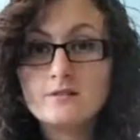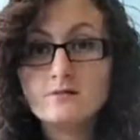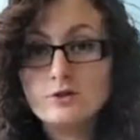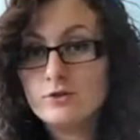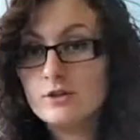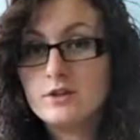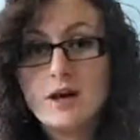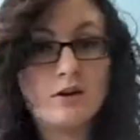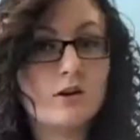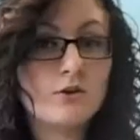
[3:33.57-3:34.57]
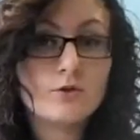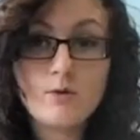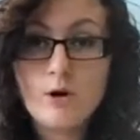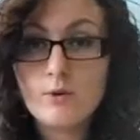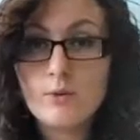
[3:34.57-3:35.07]
the dialogue the
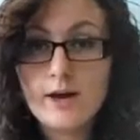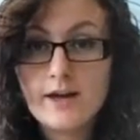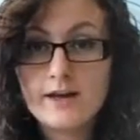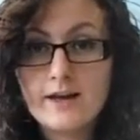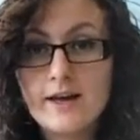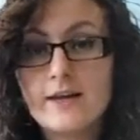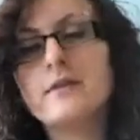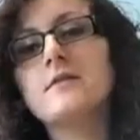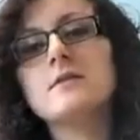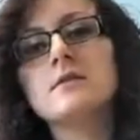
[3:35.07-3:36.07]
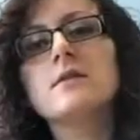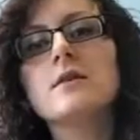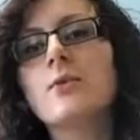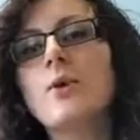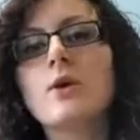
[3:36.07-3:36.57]
wrong way, and
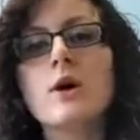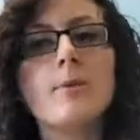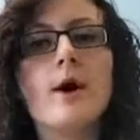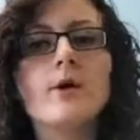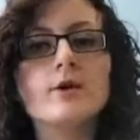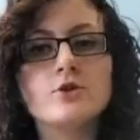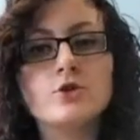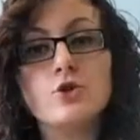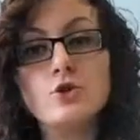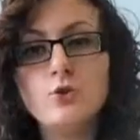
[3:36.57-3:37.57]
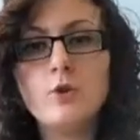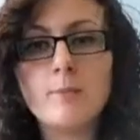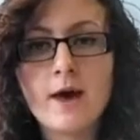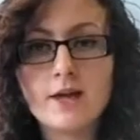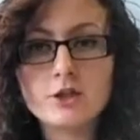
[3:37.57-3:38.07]
it won't come out as you
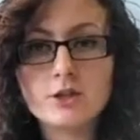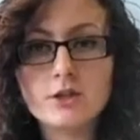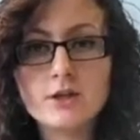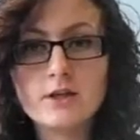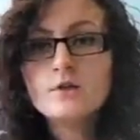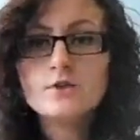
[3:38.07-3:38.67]
imagined it.